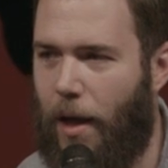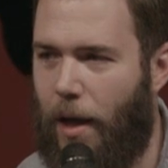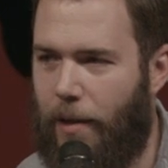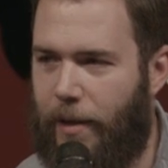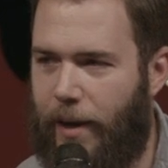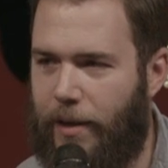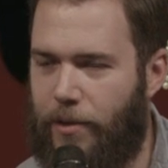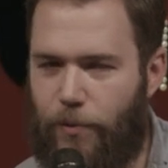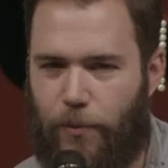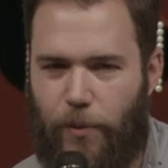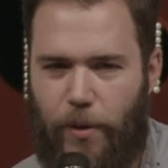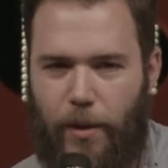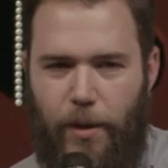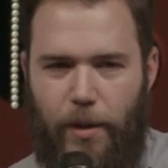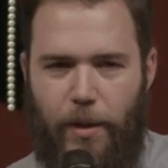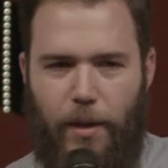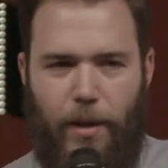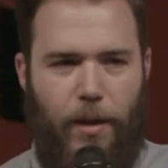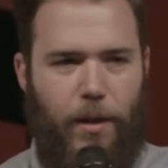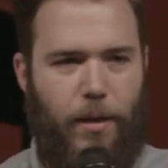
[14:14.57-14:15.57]
That's
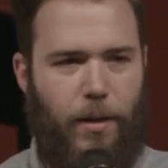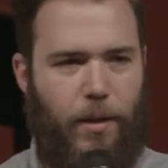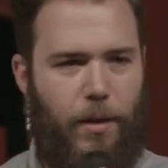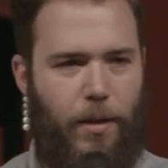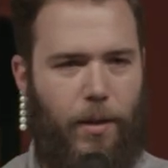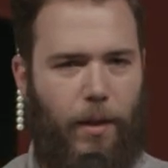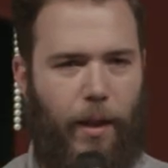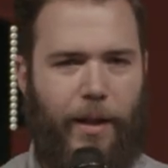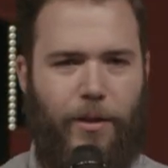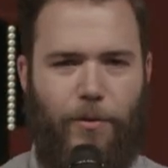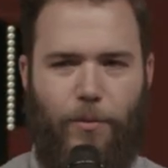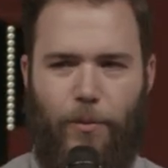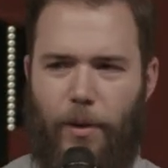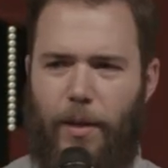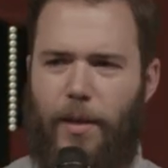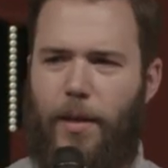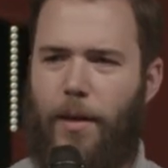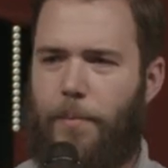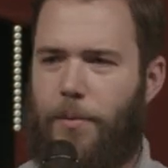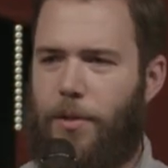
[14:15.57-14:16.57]
really that's
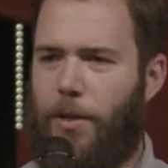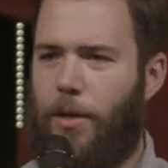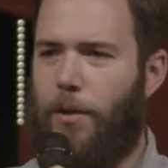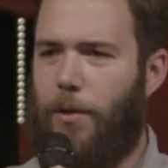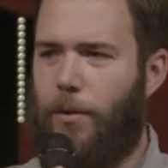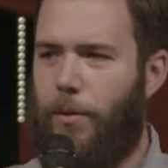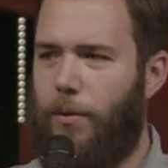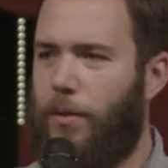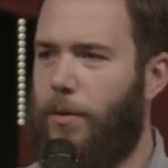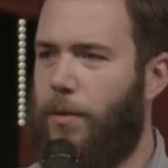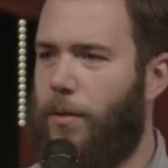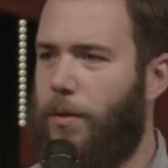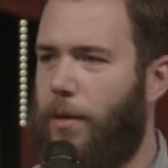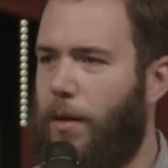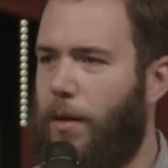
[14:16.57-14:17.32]
really up to you.